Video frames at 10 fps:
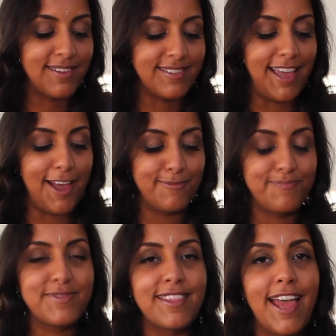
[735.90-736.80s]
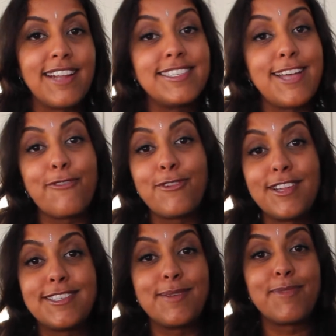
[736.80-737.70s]
Yeah, that is
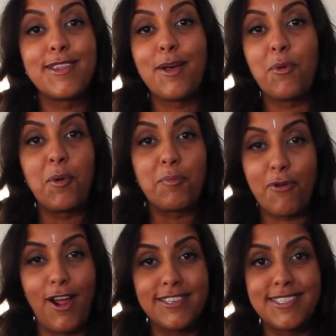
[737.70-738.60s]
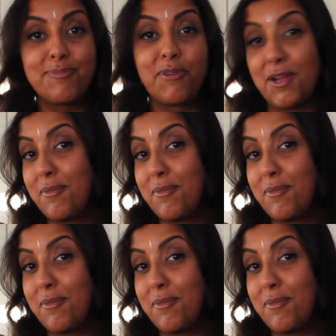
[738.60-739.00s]
definitely something that will impress pretty